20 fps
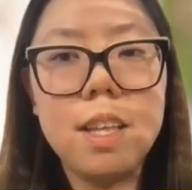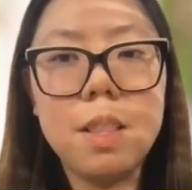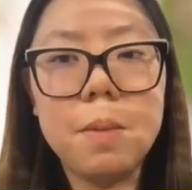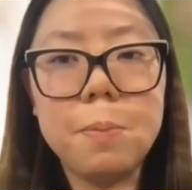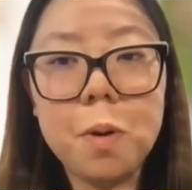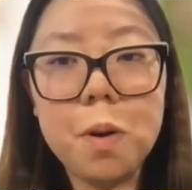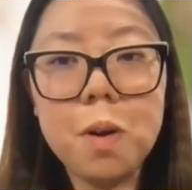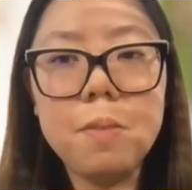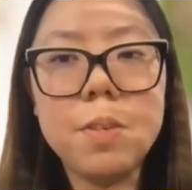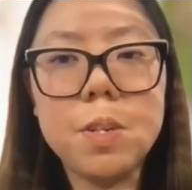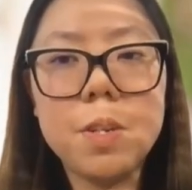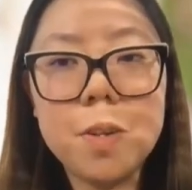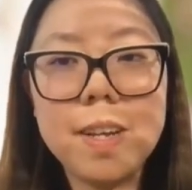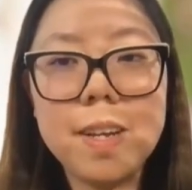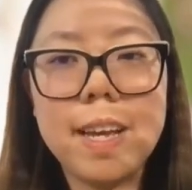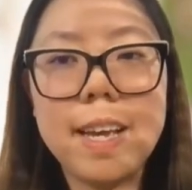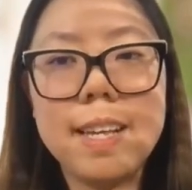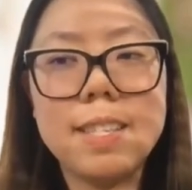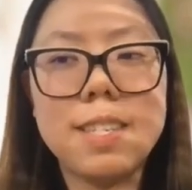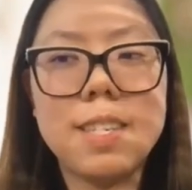The point of
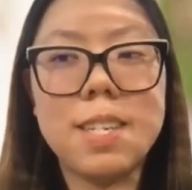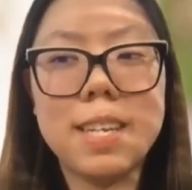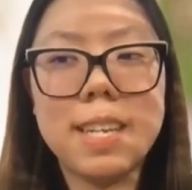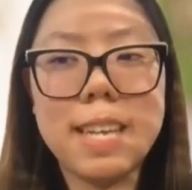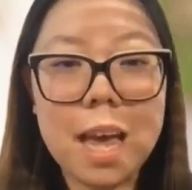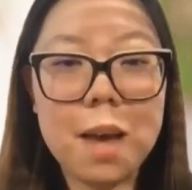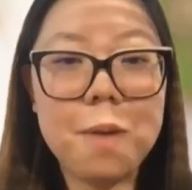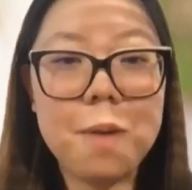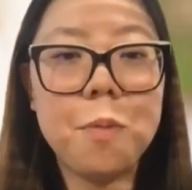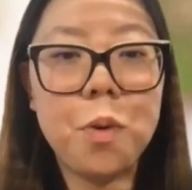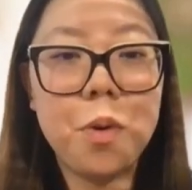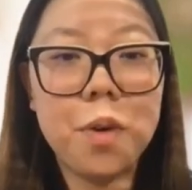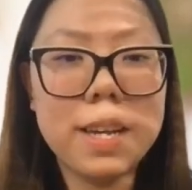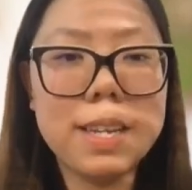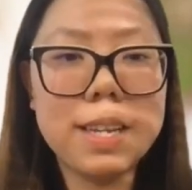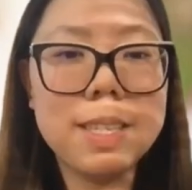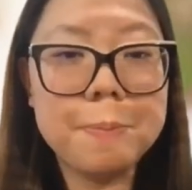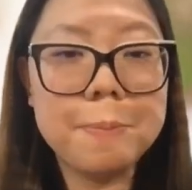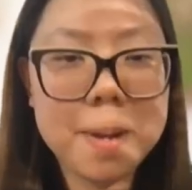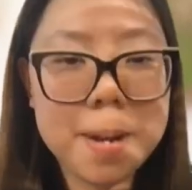doing it is to get more
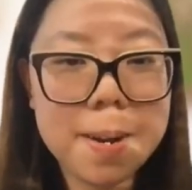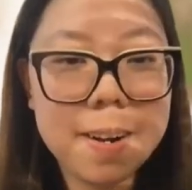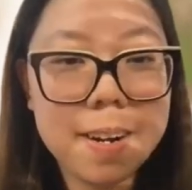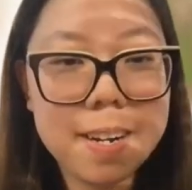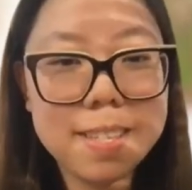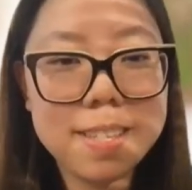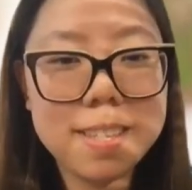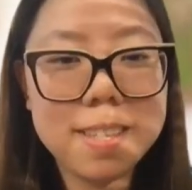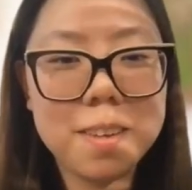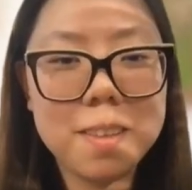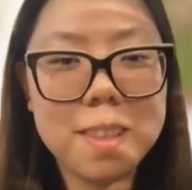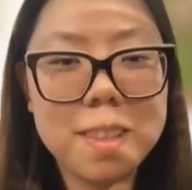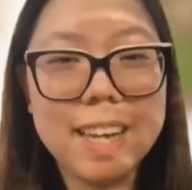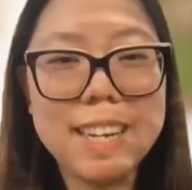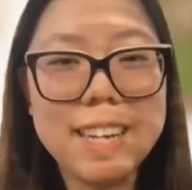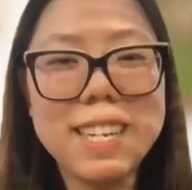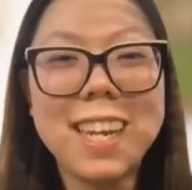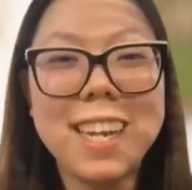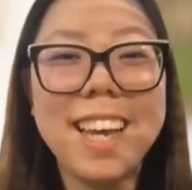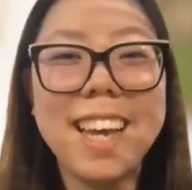experience, so
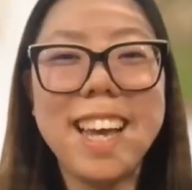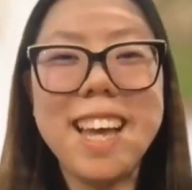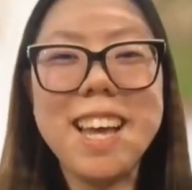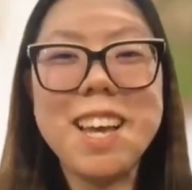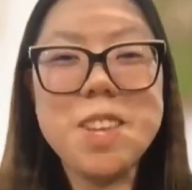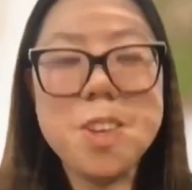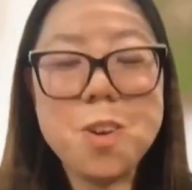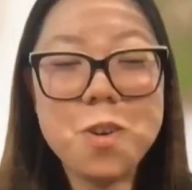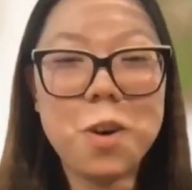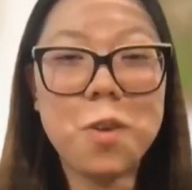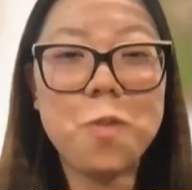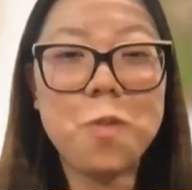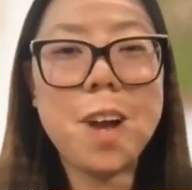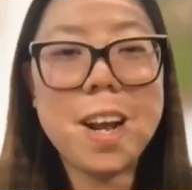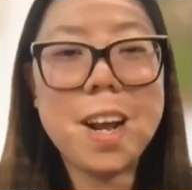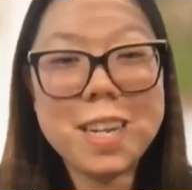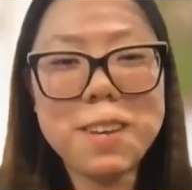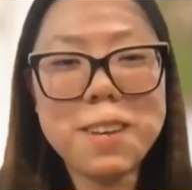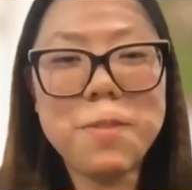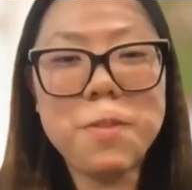that you are
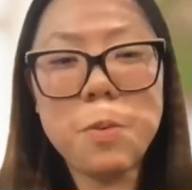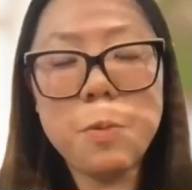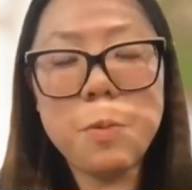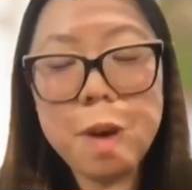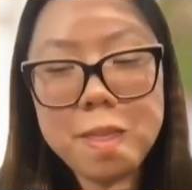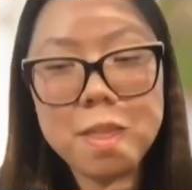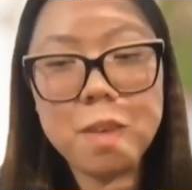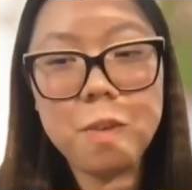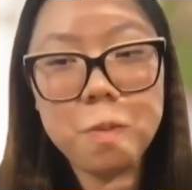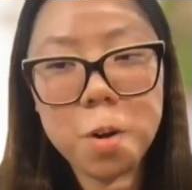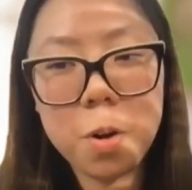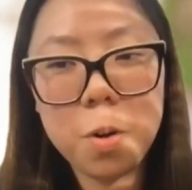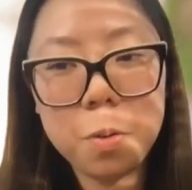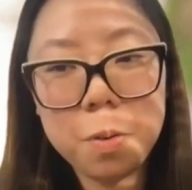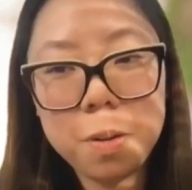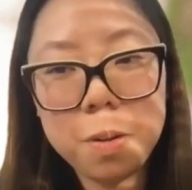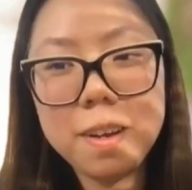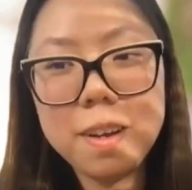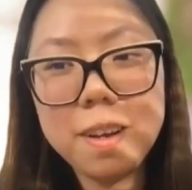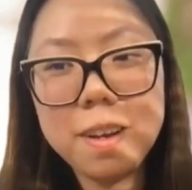ready for when the
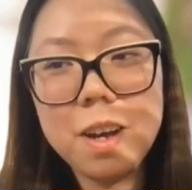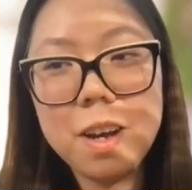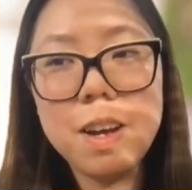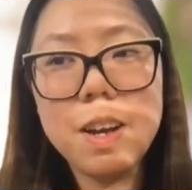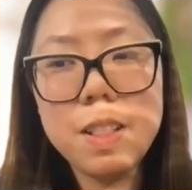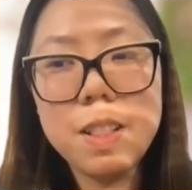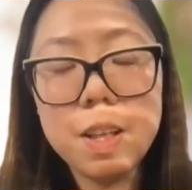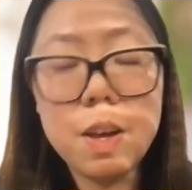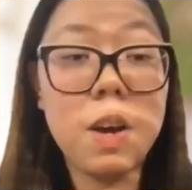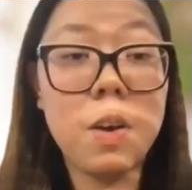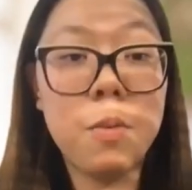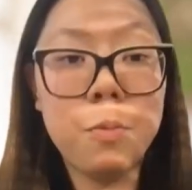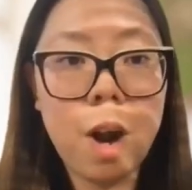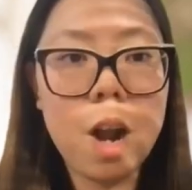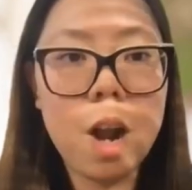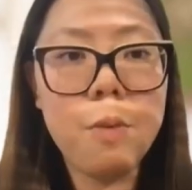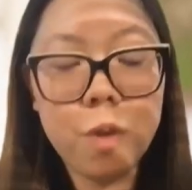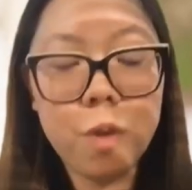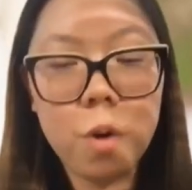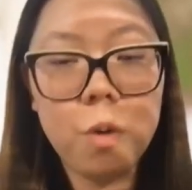
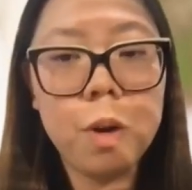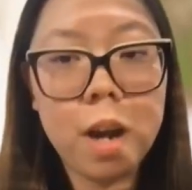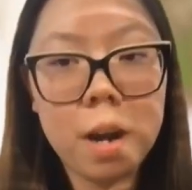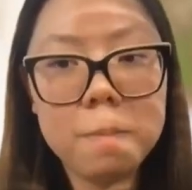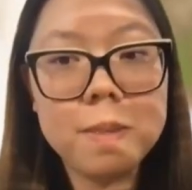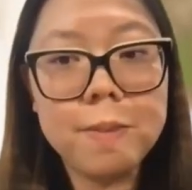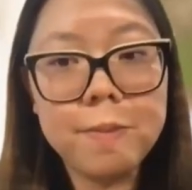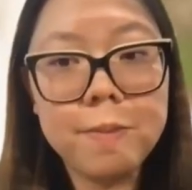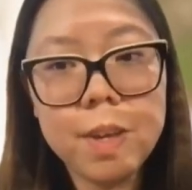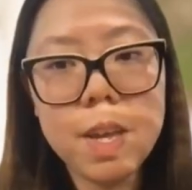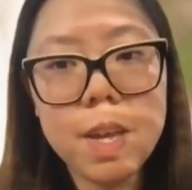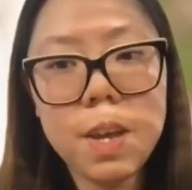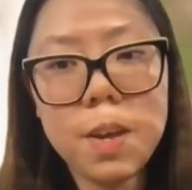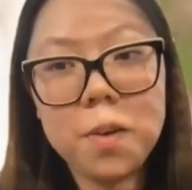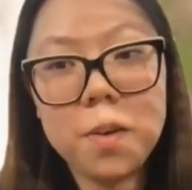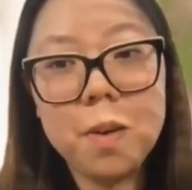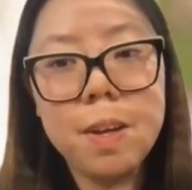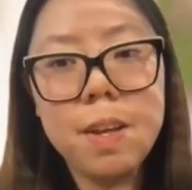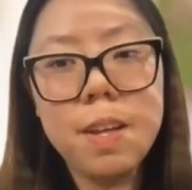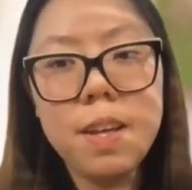right role comes for
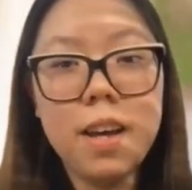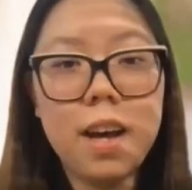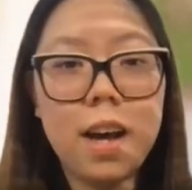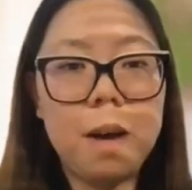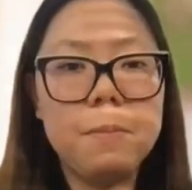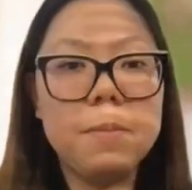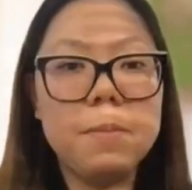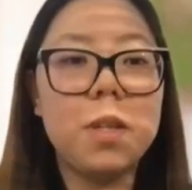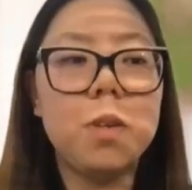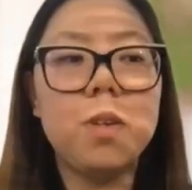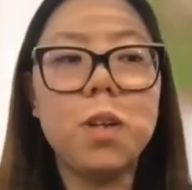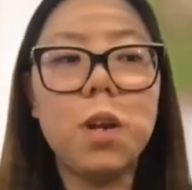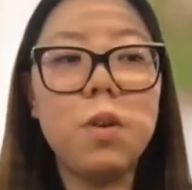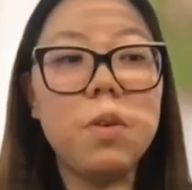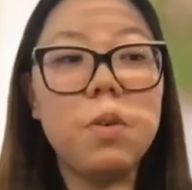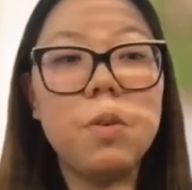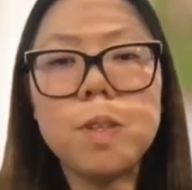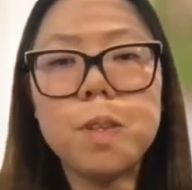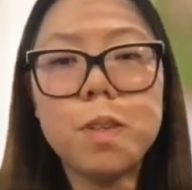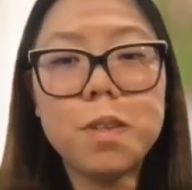you. So
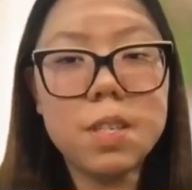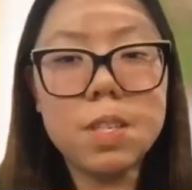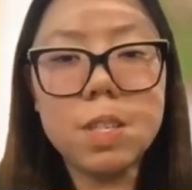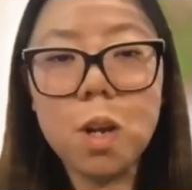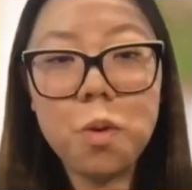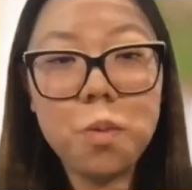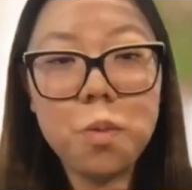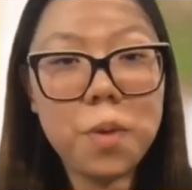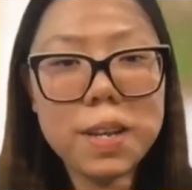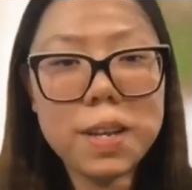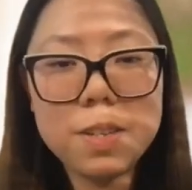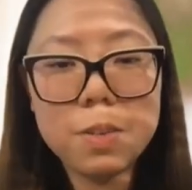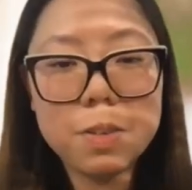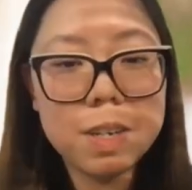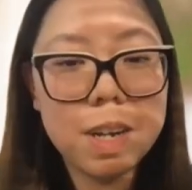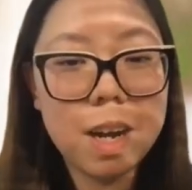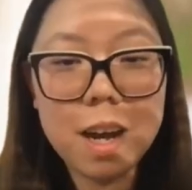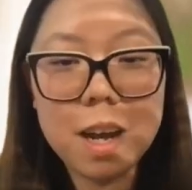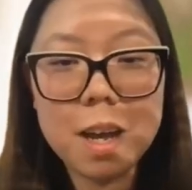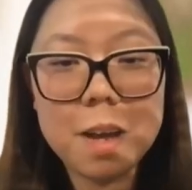don't waste your
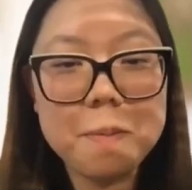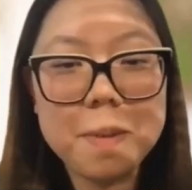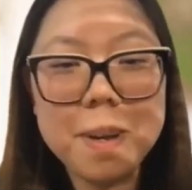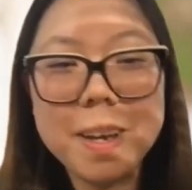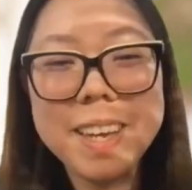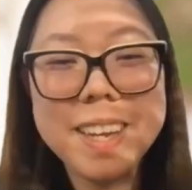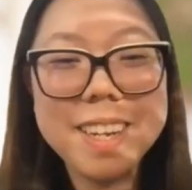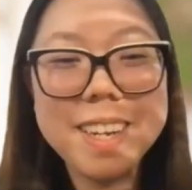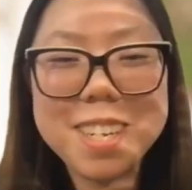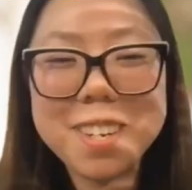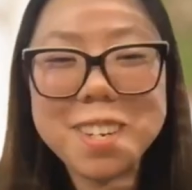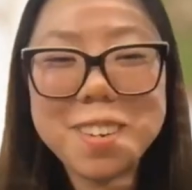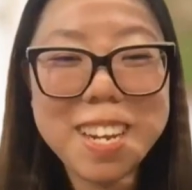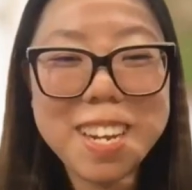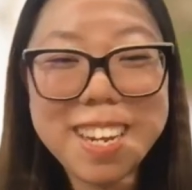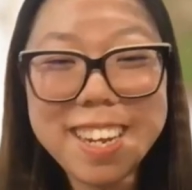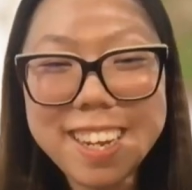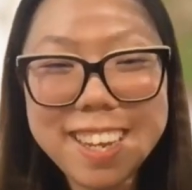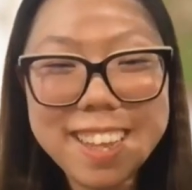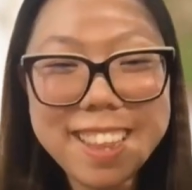time
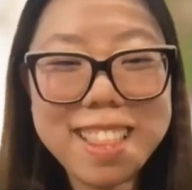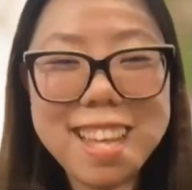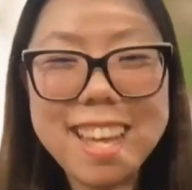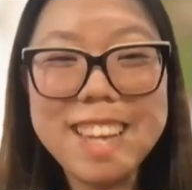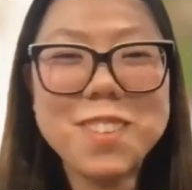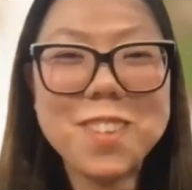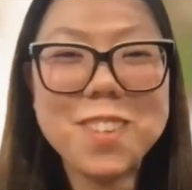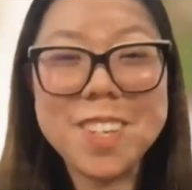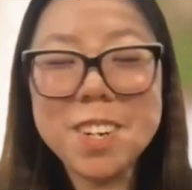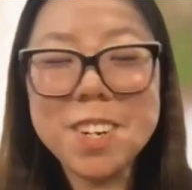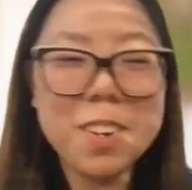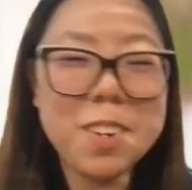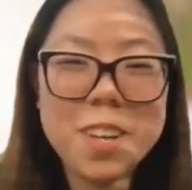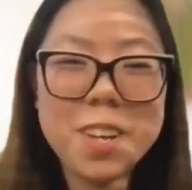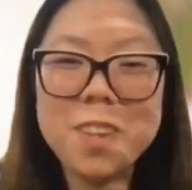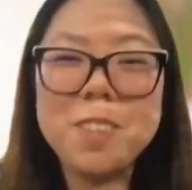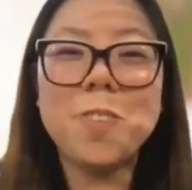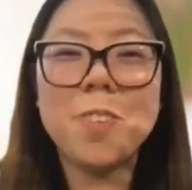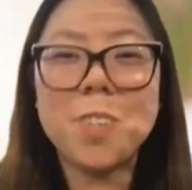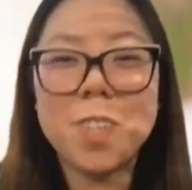doing things which are not
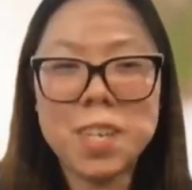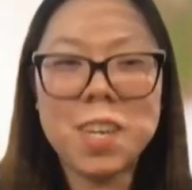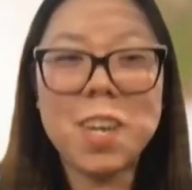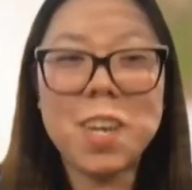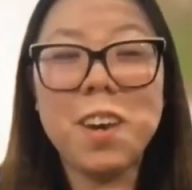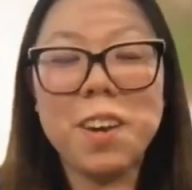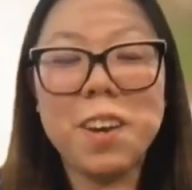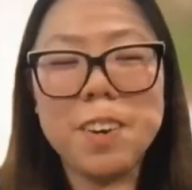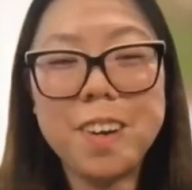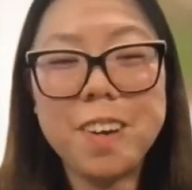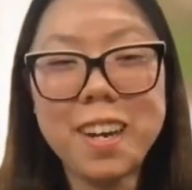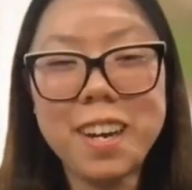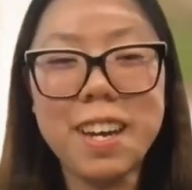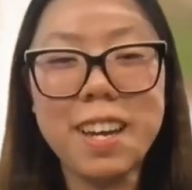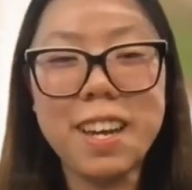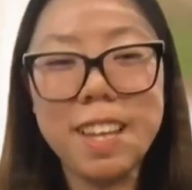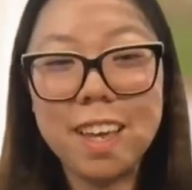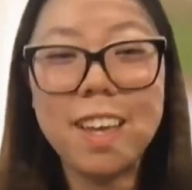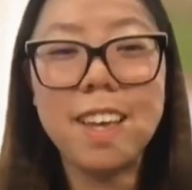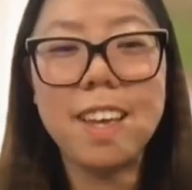useful to you.
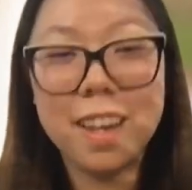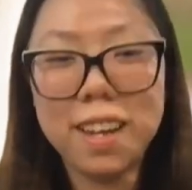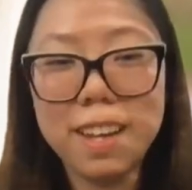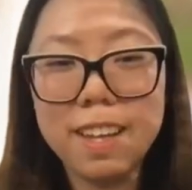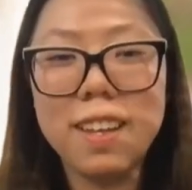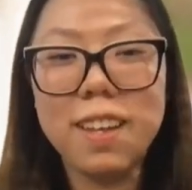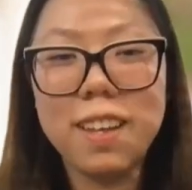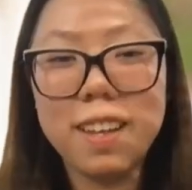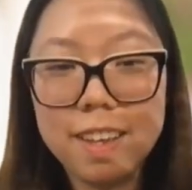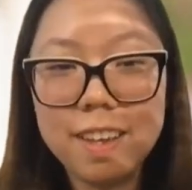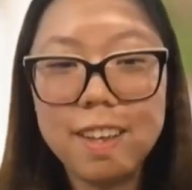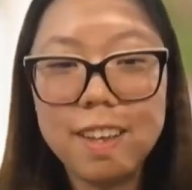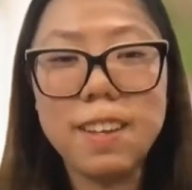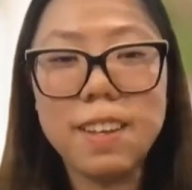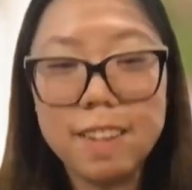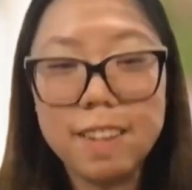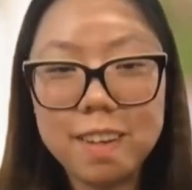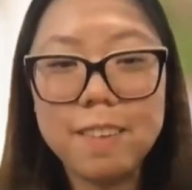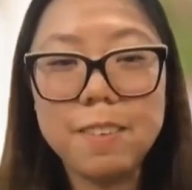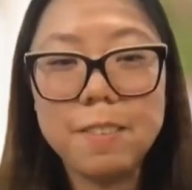
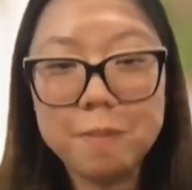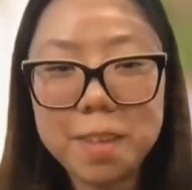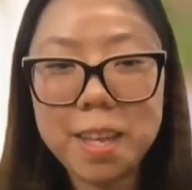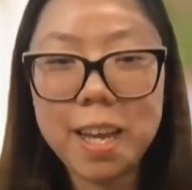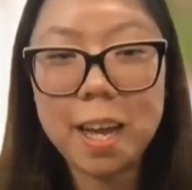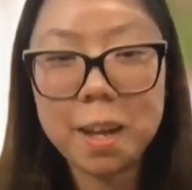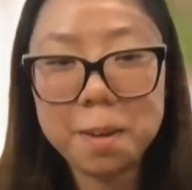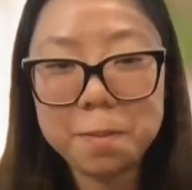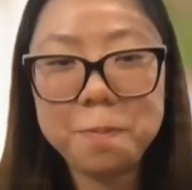Yeah.